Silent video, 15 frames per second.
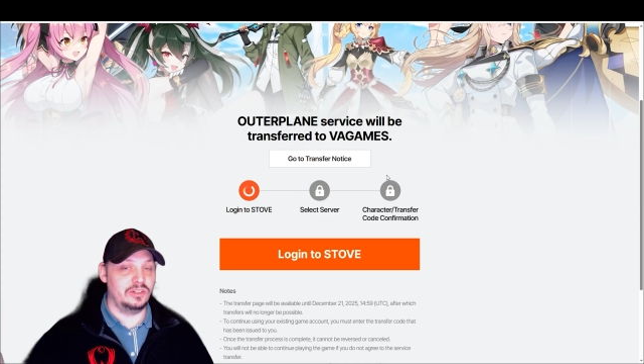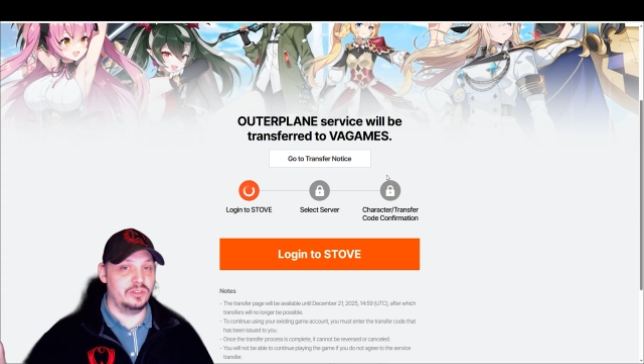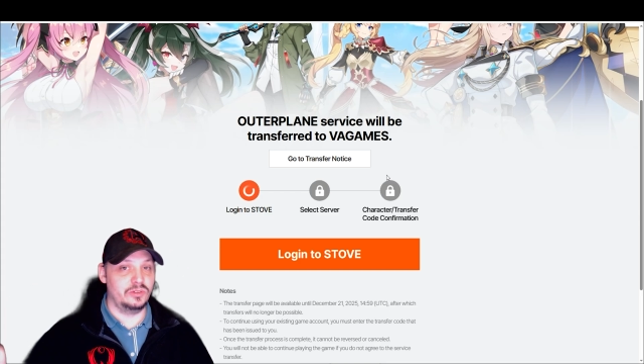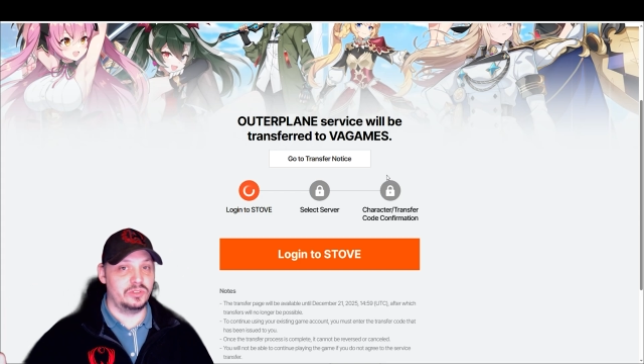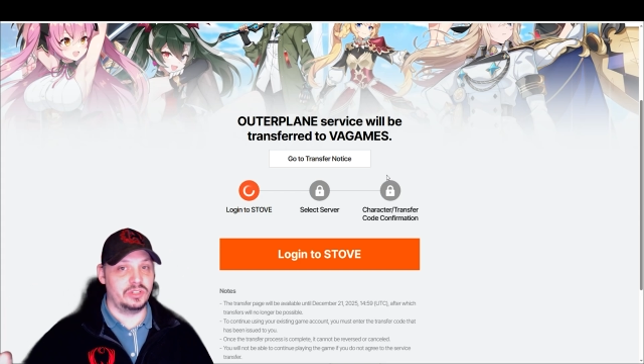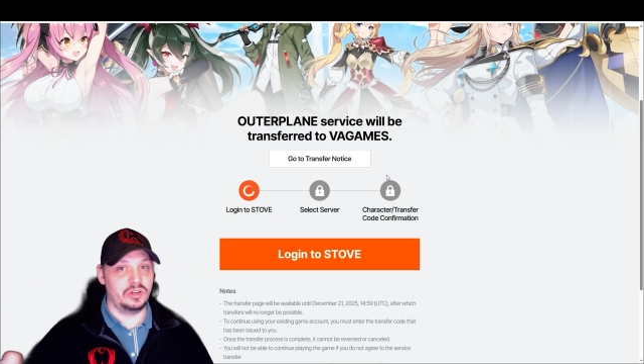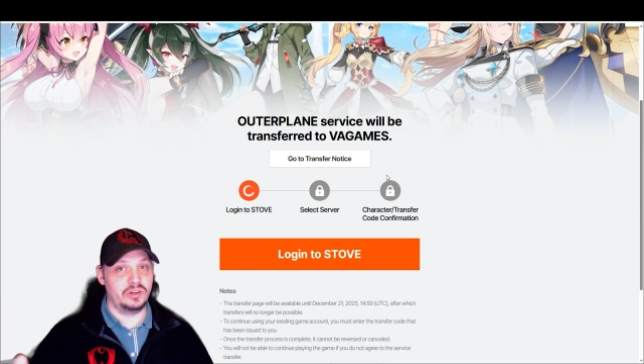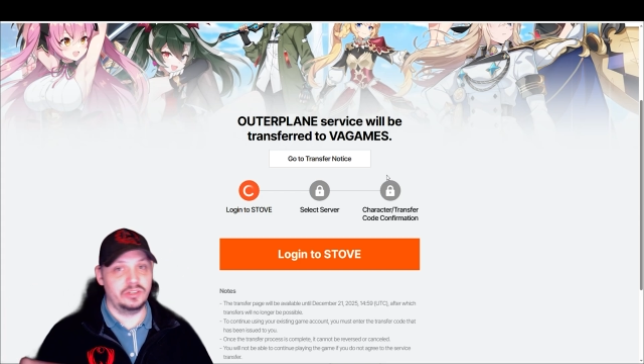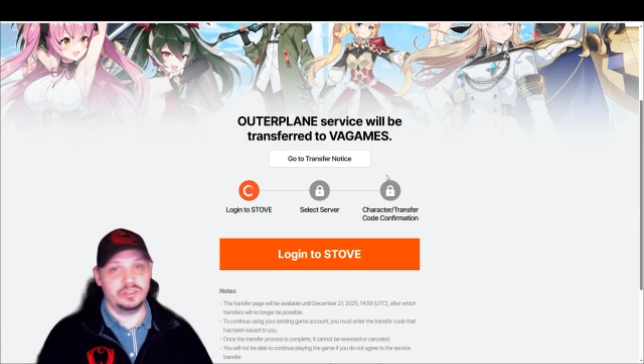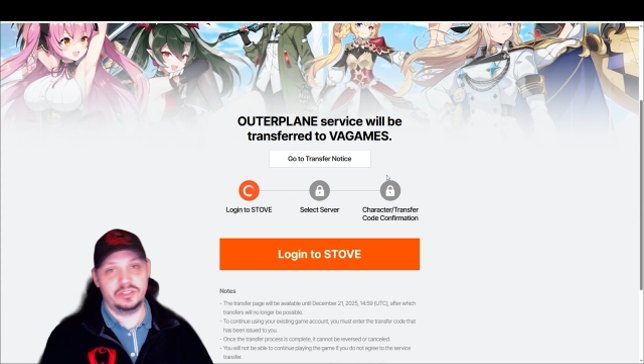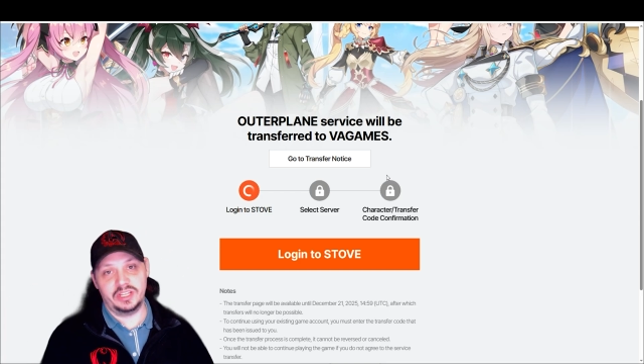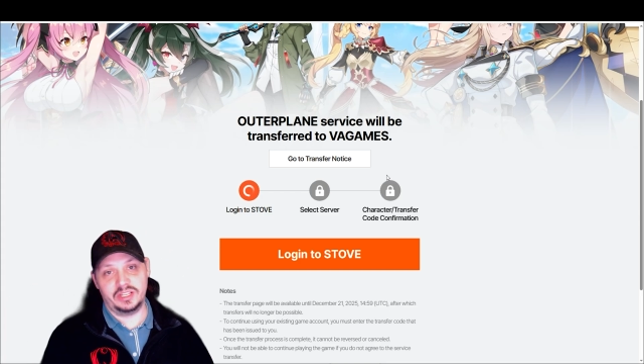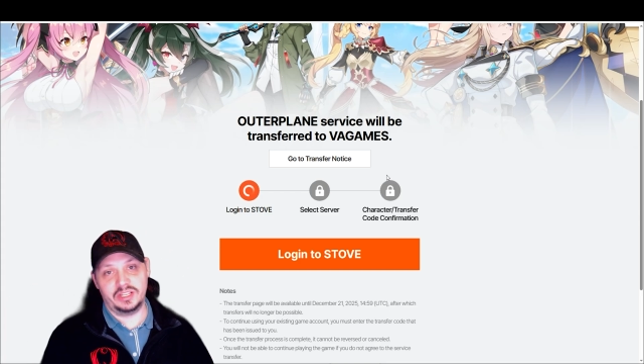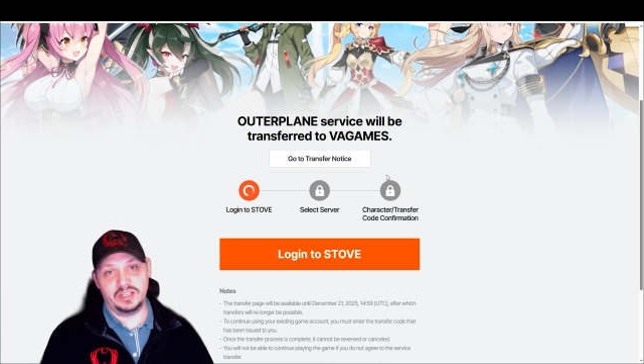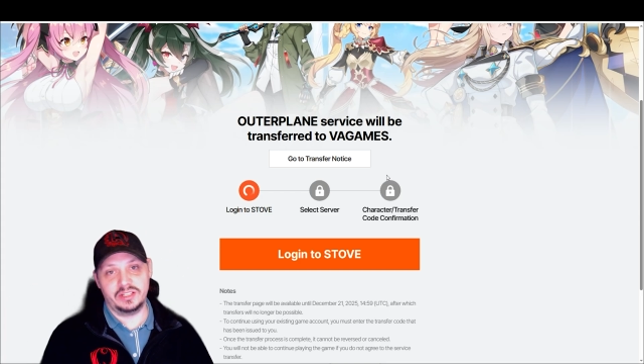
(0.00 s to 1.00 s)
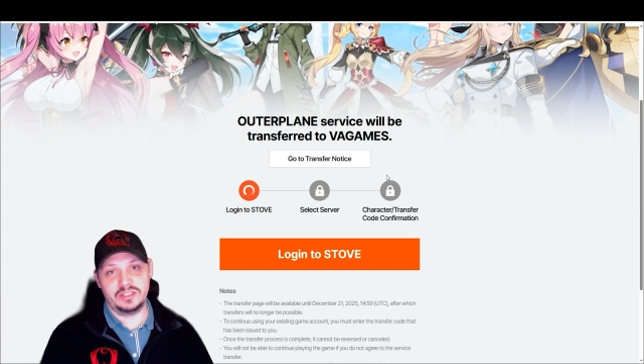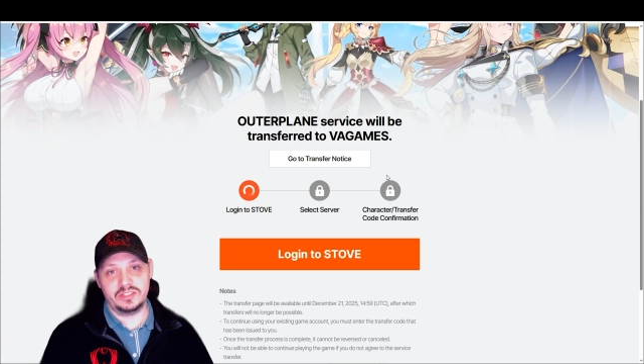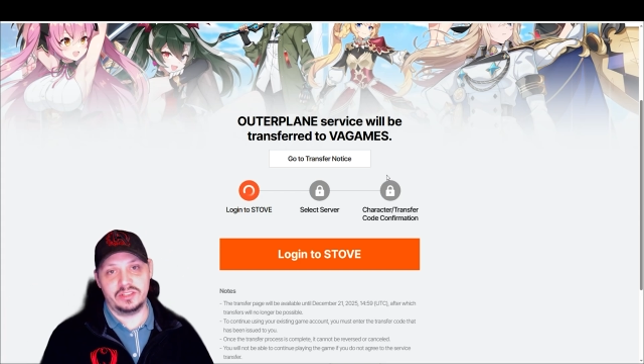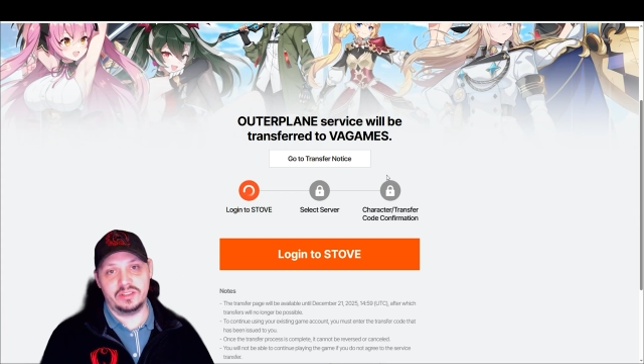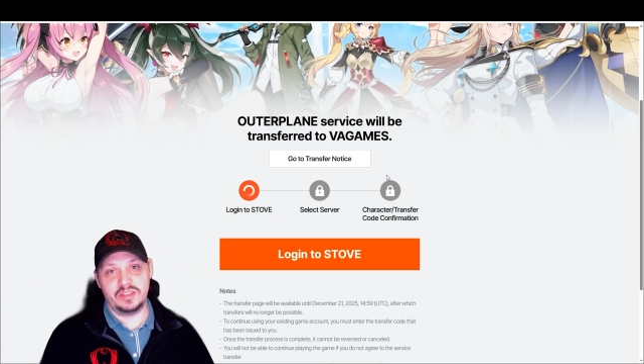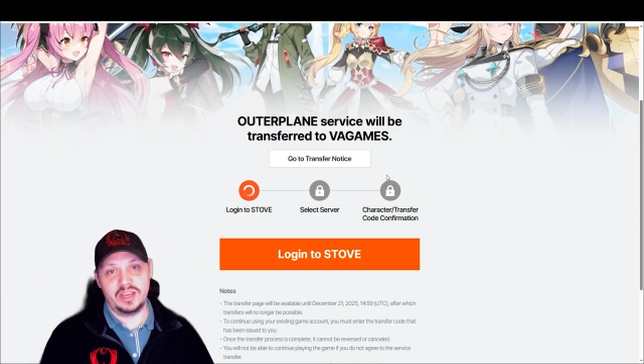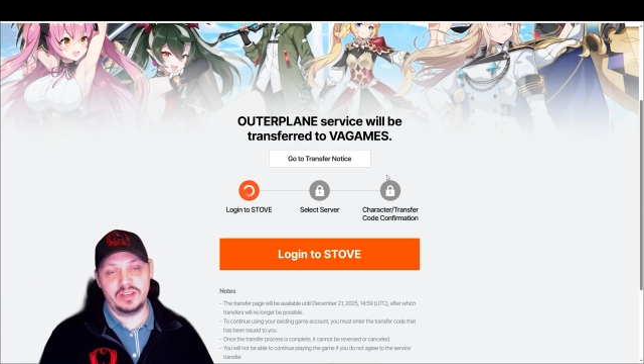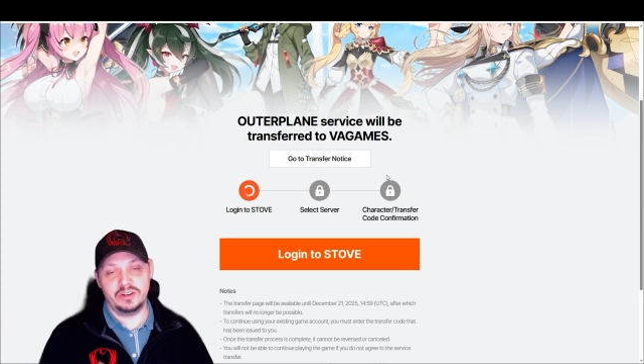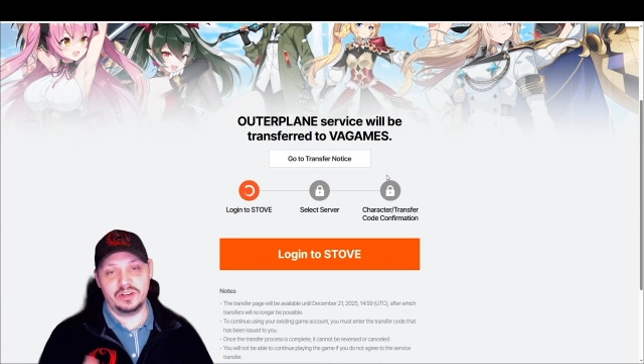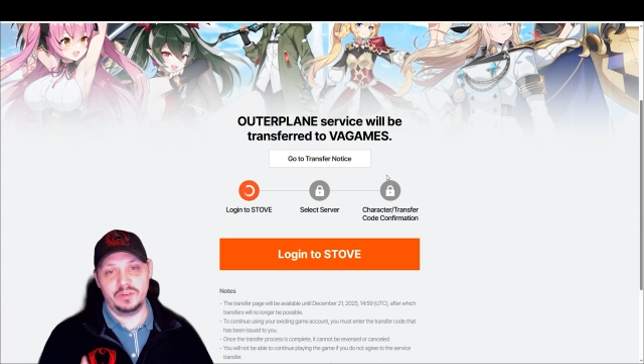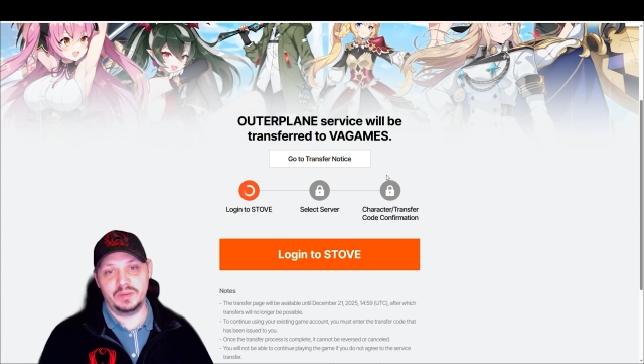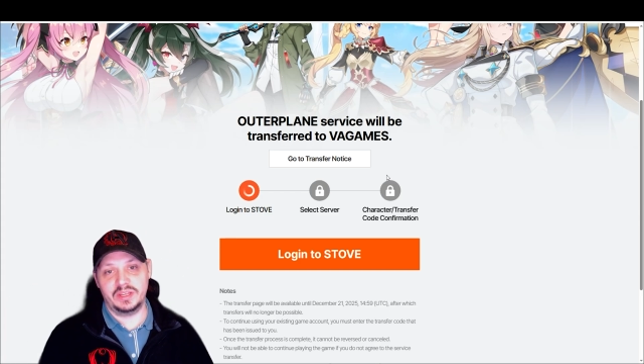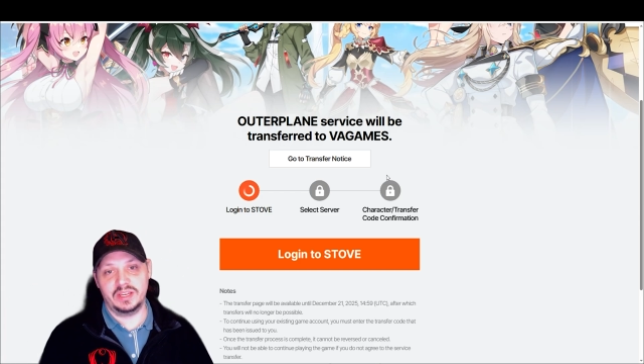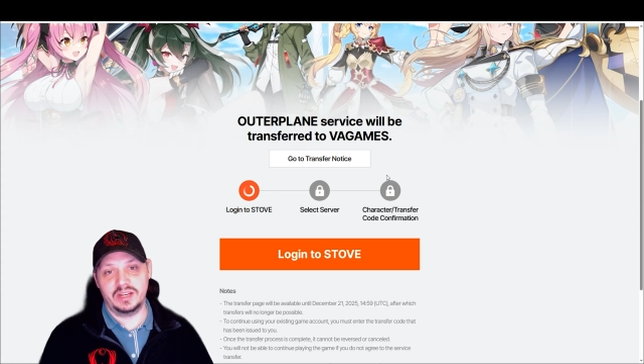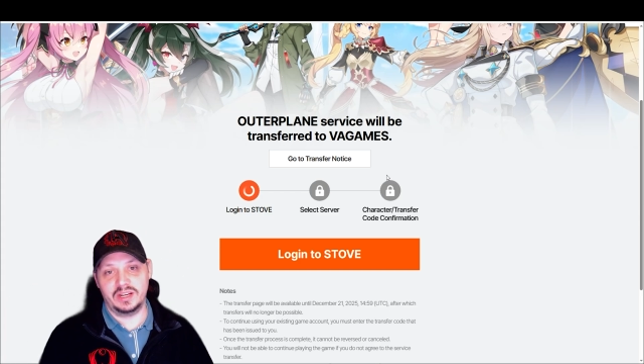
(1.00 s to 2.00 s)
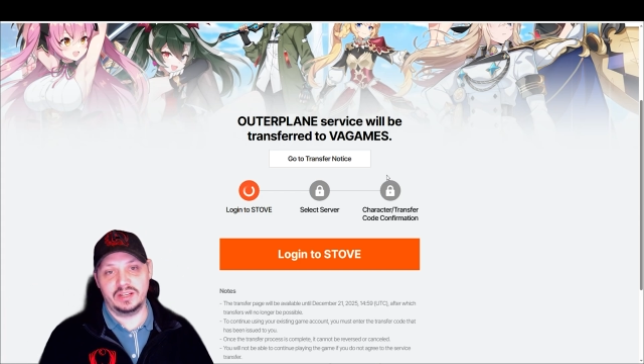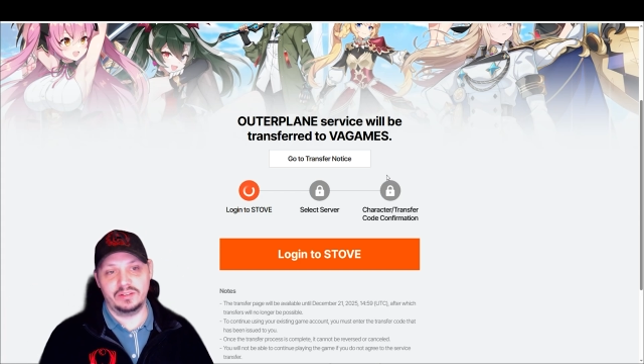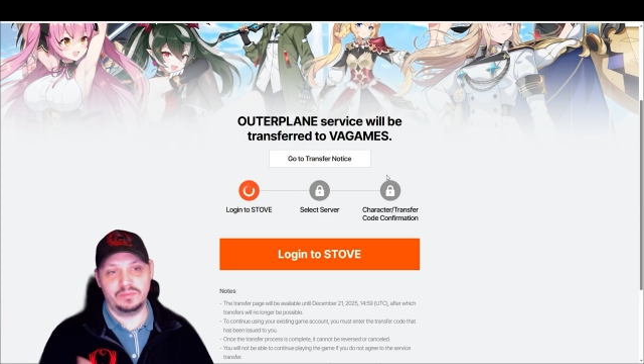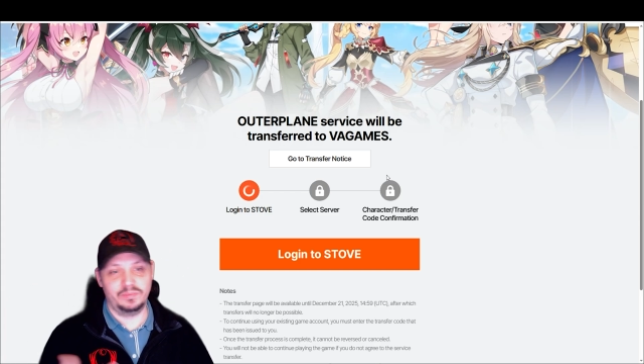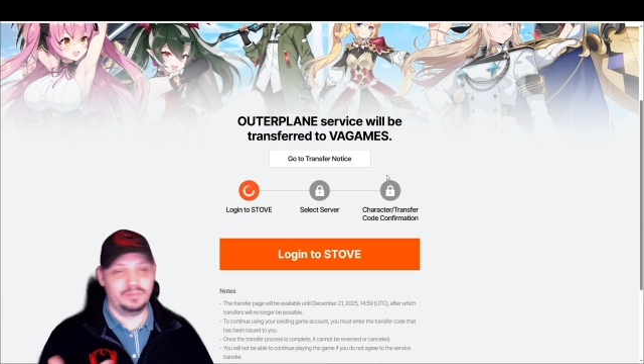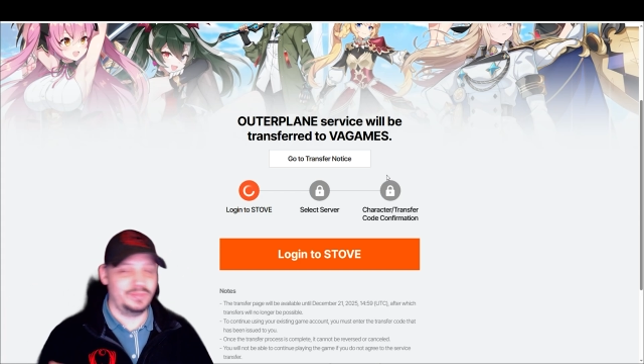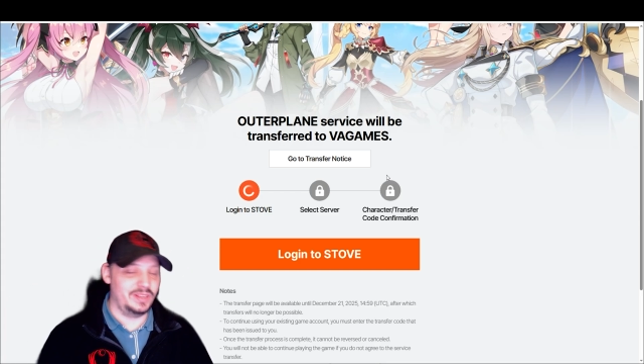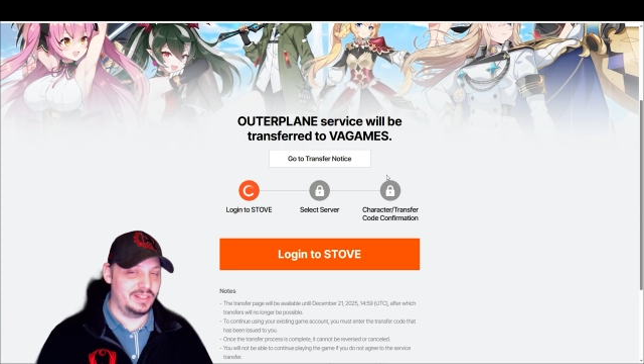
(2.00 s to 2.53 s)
using all your tickets that you're going to be getting.